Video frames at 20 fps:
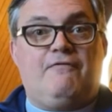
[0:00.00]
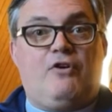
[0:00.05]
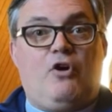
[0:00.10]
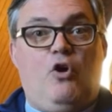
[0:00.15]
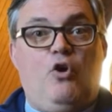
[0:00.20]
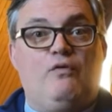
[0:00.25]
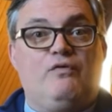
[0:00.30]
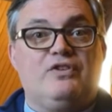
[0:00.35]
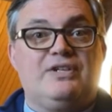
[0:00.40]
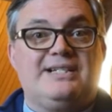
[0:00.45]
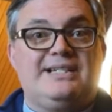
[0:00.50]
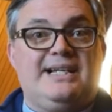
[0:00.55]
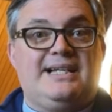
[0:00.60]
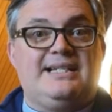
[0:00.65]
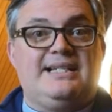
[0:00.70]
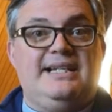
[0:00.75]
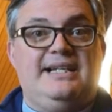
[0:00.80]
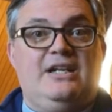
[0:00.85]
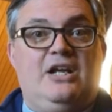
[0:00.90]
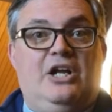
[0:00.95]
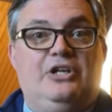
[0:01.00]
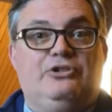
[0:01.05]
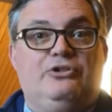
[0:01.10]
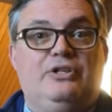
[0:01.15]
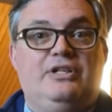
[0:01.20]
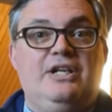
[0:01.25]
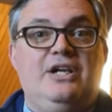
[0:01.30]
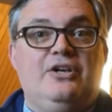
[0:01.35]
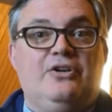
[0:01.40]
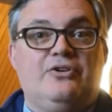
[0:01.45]
for over
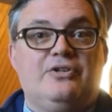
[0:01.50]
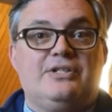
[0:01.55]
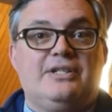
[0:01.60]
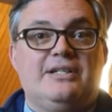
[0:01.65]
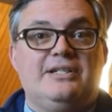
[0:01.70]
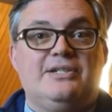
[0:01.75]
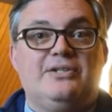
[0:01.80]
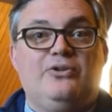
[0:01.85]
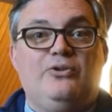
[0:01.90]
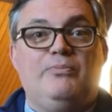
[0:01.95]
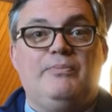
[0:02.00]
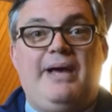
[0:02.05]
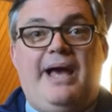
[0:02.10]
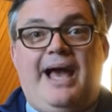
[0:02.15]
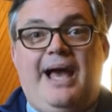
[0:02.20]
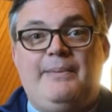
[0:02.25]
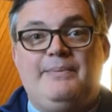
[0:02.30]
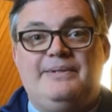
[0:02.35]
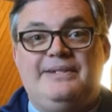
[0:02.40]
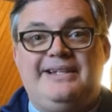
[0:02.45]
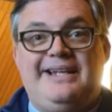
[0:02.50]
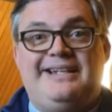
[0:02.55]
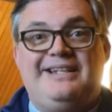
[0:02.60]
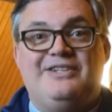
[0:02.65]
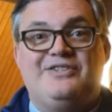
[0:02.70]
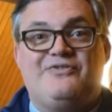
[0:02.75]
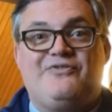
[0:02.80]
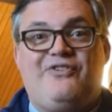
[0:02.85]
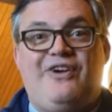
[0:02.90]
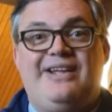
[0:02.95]
1,600 years until Muhammad and
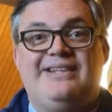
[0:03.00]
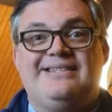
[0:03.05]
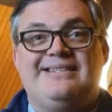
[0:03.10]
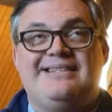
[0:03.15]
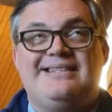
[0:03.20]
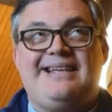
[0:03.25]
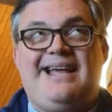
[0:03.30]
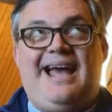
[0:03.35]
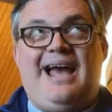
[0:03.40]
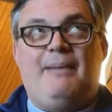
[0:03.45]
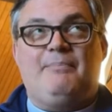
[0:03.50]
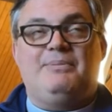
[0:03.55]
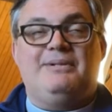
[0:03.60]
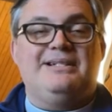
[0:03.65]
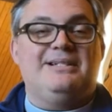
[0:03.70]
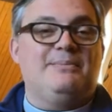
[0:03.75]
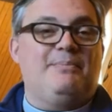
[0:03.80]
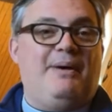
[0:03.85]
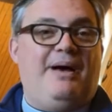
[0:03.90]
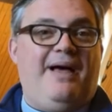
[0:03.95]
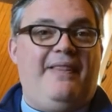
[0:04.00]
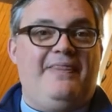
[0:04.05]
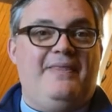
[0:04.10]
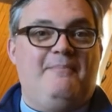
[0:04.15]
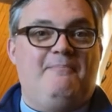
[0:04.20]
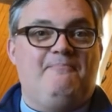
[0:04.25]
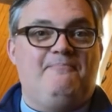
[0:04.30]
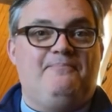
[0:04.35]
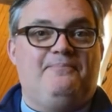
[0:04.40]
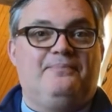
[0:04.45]
his friends happened upon
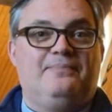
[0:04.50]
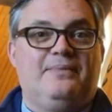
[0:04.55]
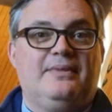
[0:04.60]
them.